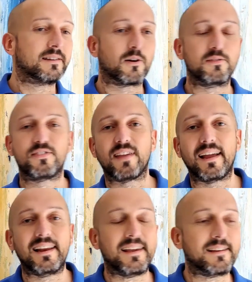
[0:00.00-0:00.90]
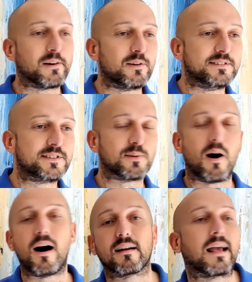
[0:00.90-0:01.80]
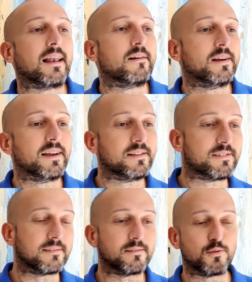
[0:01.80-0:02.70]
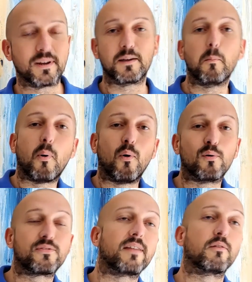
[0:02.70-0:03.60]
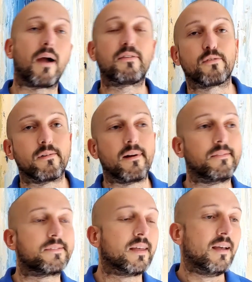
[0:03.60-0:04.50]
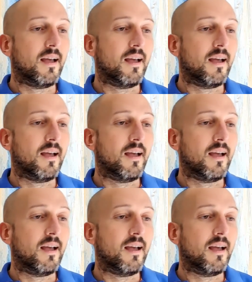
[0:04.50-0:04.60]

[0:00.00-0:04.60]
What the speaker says: going sailing, going to art galleries and drinking port at the restaurant.